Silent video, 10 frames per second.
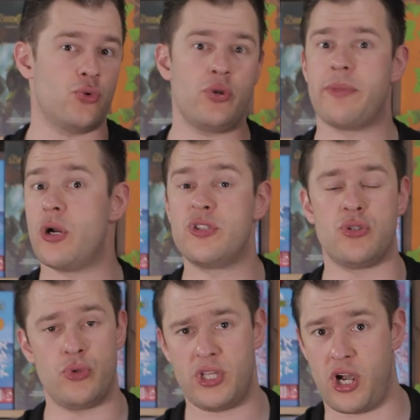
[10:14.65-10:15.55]
all the modes, and
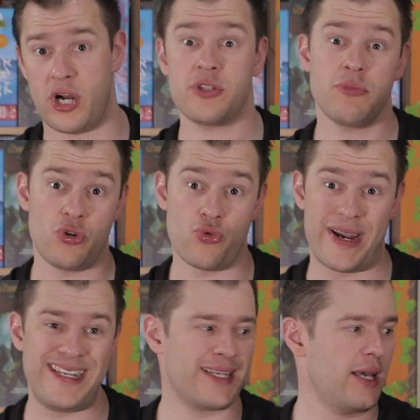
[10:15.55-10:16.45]
all the cards.
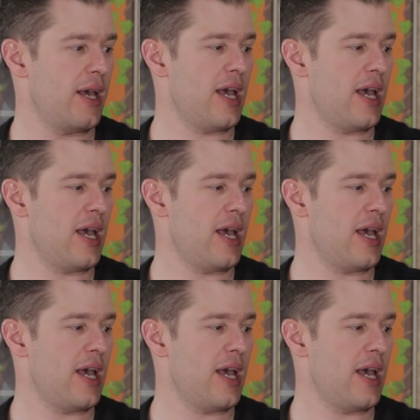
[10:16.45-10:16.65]
Great.